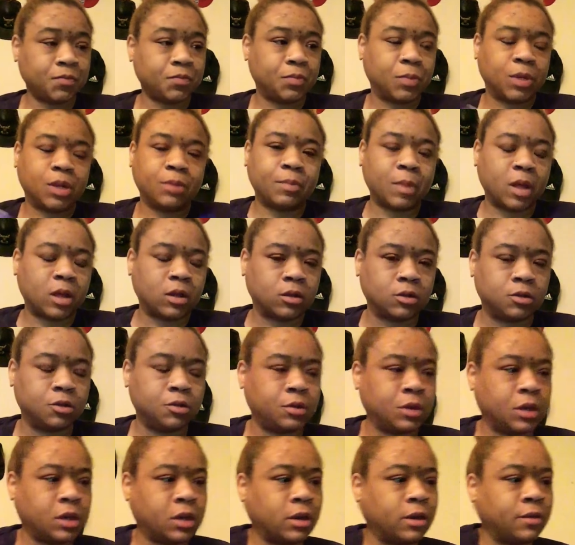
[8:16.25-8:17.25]
But I'm not going to
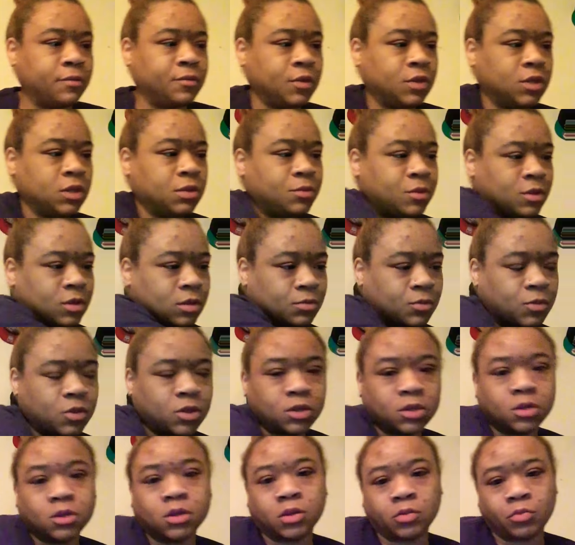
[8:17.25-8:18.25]
do that, obviously, because I'm going
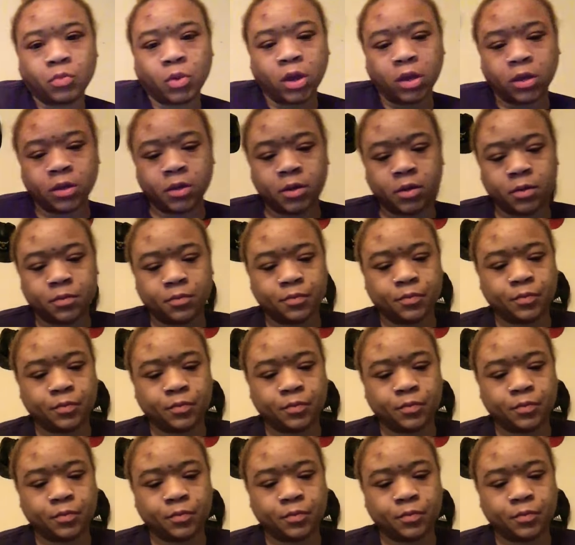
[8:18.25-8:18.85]
to hook it back up.